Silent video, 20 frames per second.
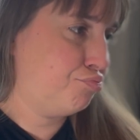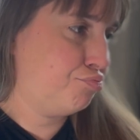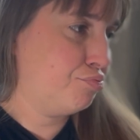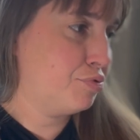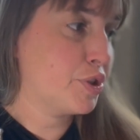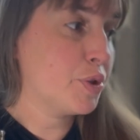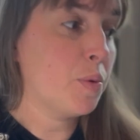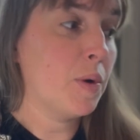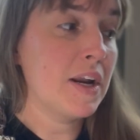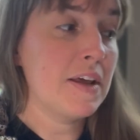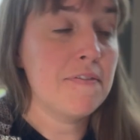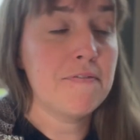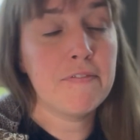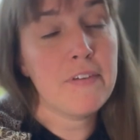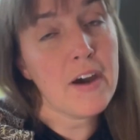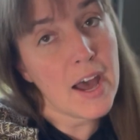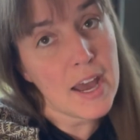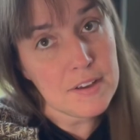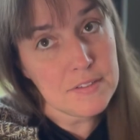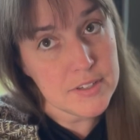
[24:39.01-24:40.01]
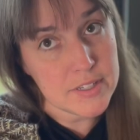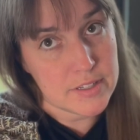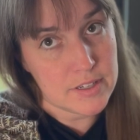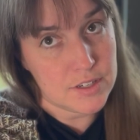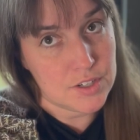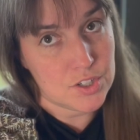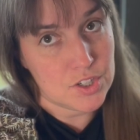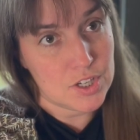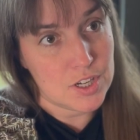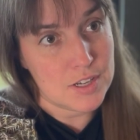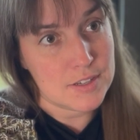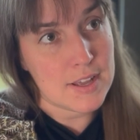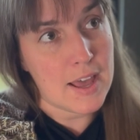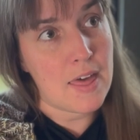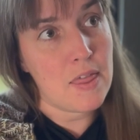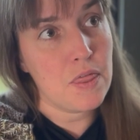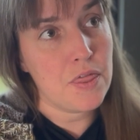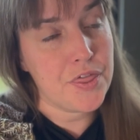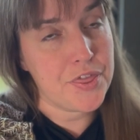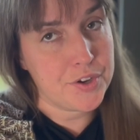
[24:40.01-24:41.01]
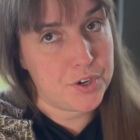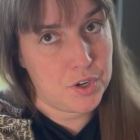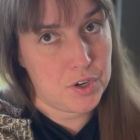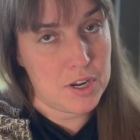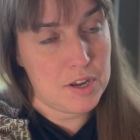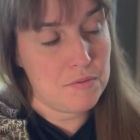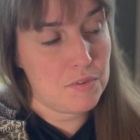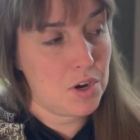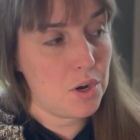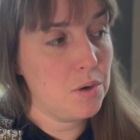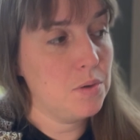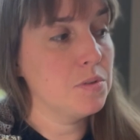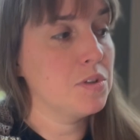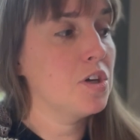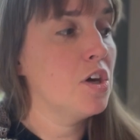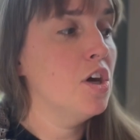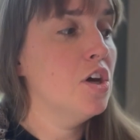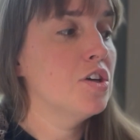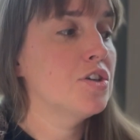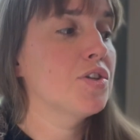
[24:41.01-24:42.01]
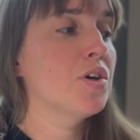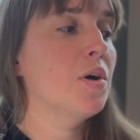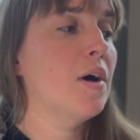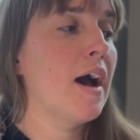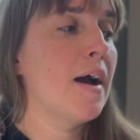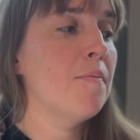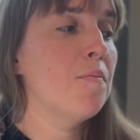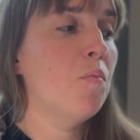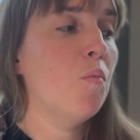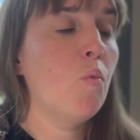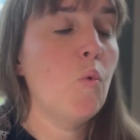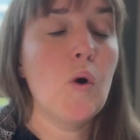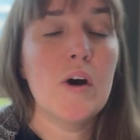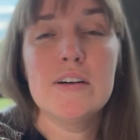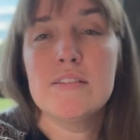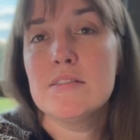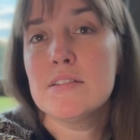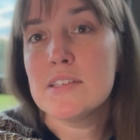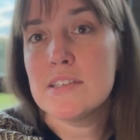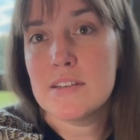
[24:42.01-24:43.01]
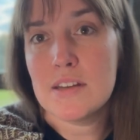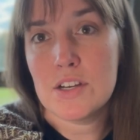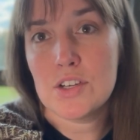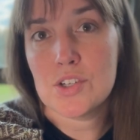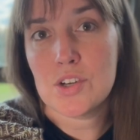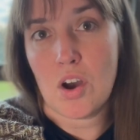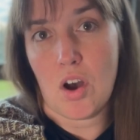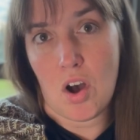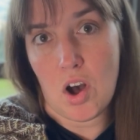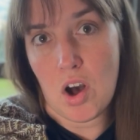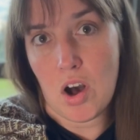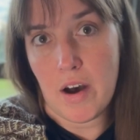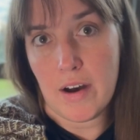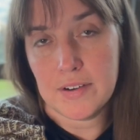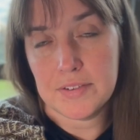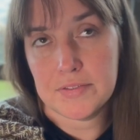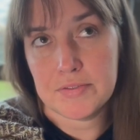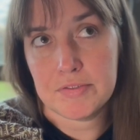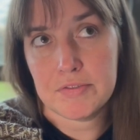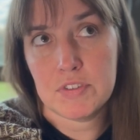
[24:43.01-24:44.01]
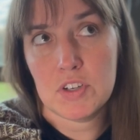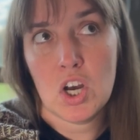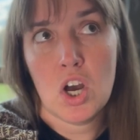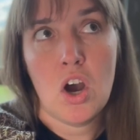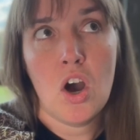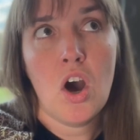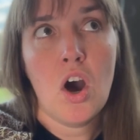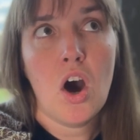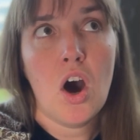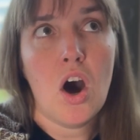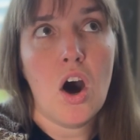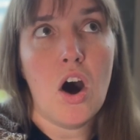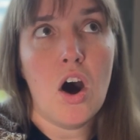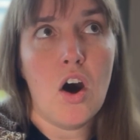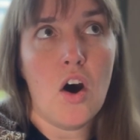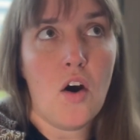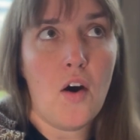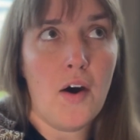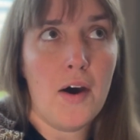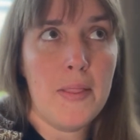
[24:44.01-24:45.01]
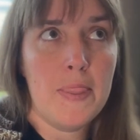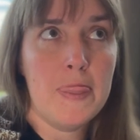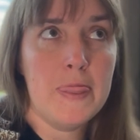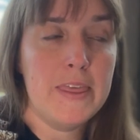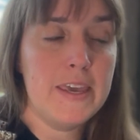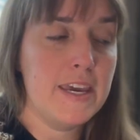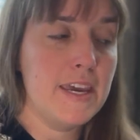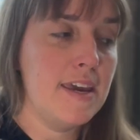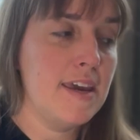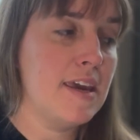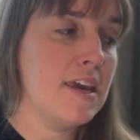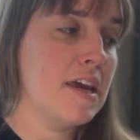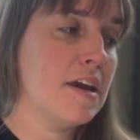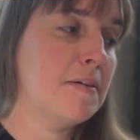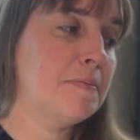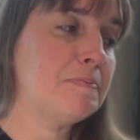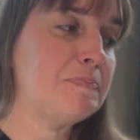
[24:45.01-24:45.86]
25 stitches and 30 rows. So I'm 1 stitch off on the